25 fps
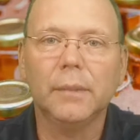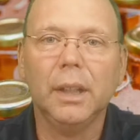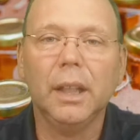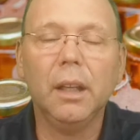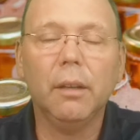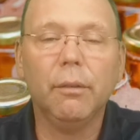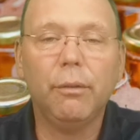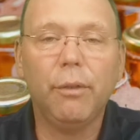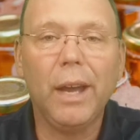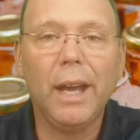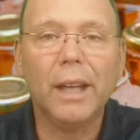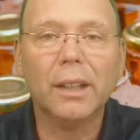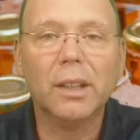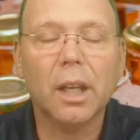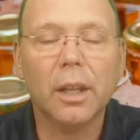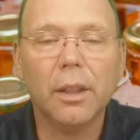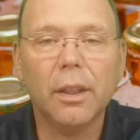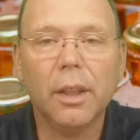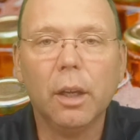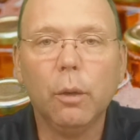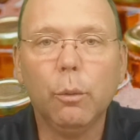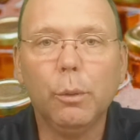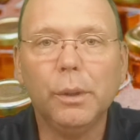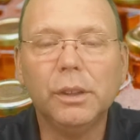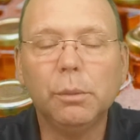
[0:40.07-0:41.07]
In fact, I
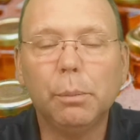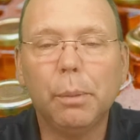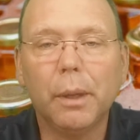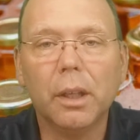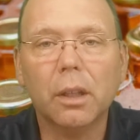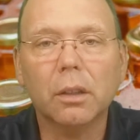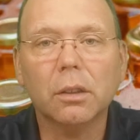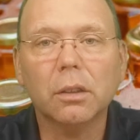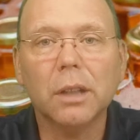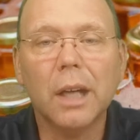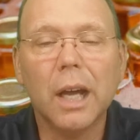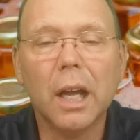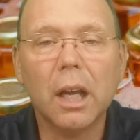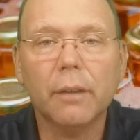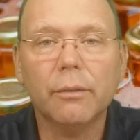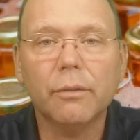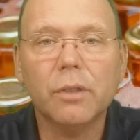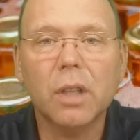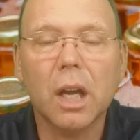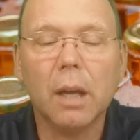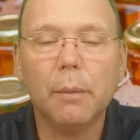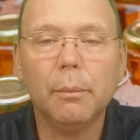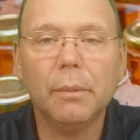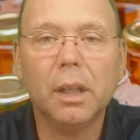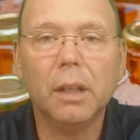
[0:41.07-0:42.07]
think we spend a lot of
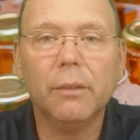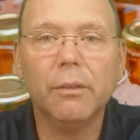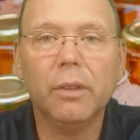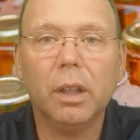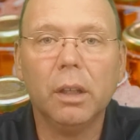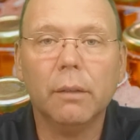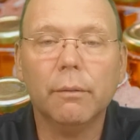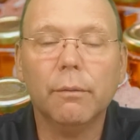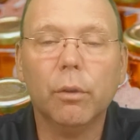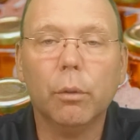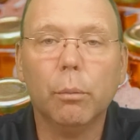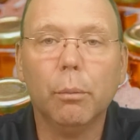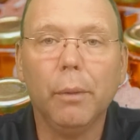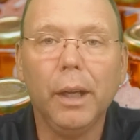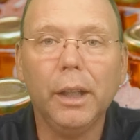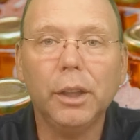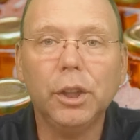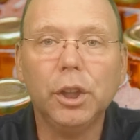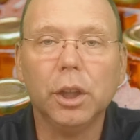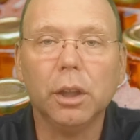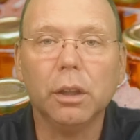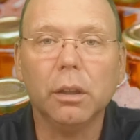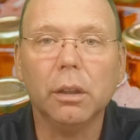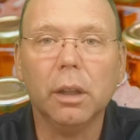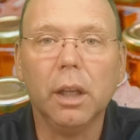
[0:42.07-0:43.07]
time giving
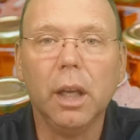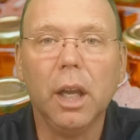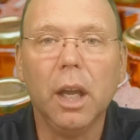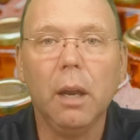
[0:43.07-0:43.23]
information,